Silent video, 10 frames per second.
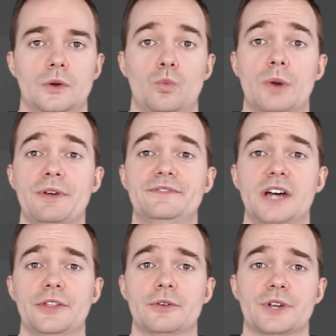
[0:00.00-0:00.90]
When we've
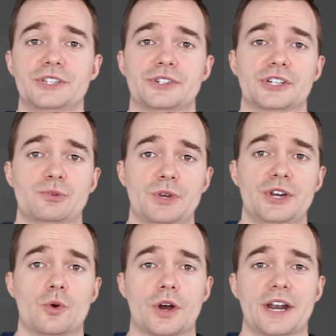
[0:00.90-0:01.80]
done the research, we need
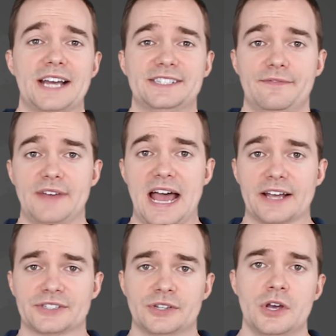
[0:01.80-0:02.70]
to organize the
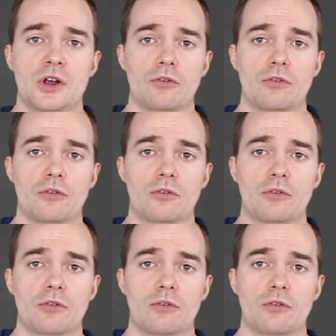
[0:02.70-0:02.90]
facts.